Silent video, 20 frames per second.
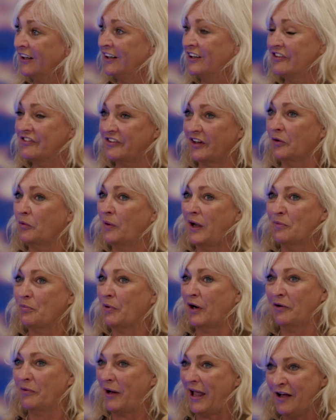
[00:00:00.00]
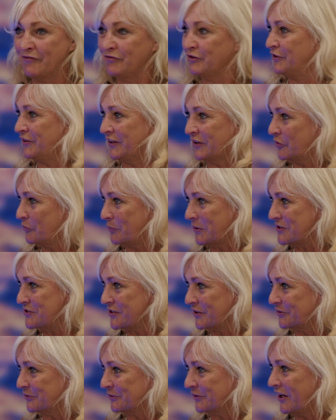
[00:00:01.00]
So whereby everything's been
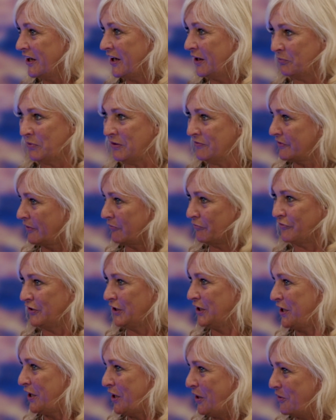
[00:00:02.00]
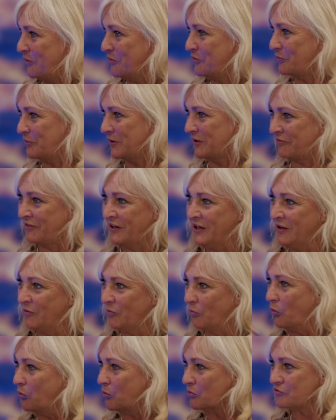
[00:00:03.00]
done online. We've done videos, we've
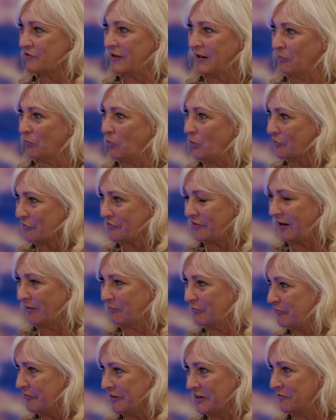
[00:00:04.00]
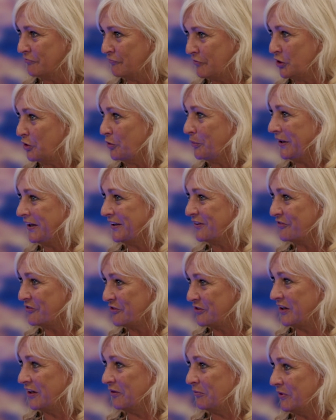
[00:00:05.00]
walked around WhatsApp viewings,
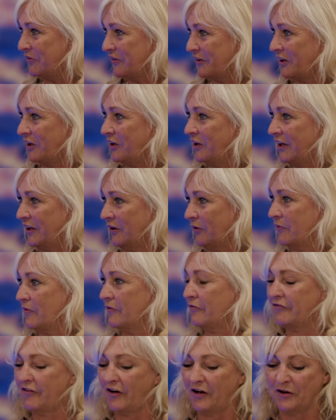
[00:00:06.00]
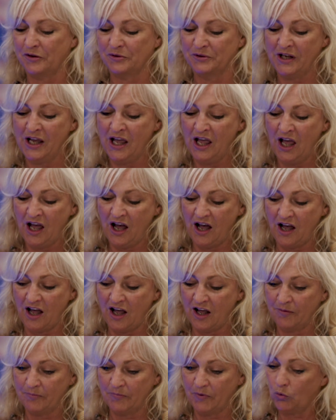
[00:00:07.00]
with the client on the phone.
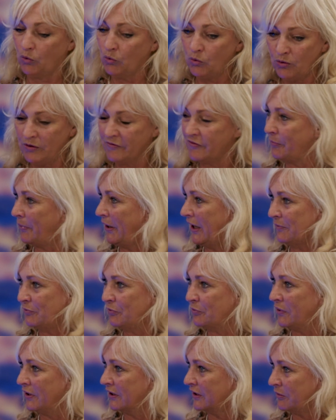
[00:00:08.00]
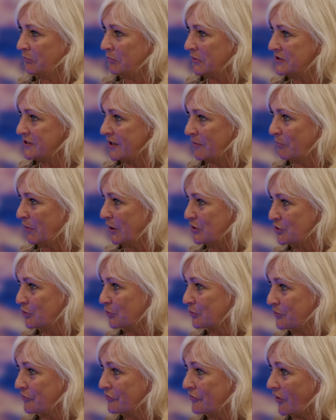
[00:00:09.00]
All of the paperwork can be done by
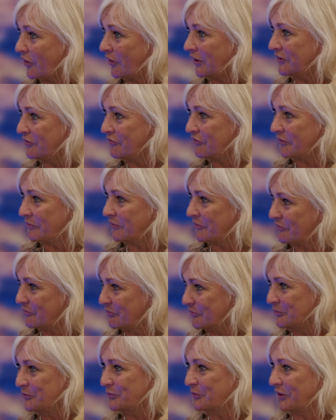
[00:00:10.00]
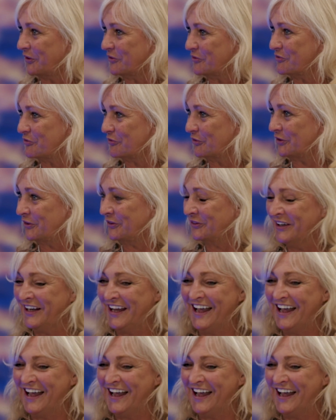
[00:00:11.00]
DocuSign, so it all goes through,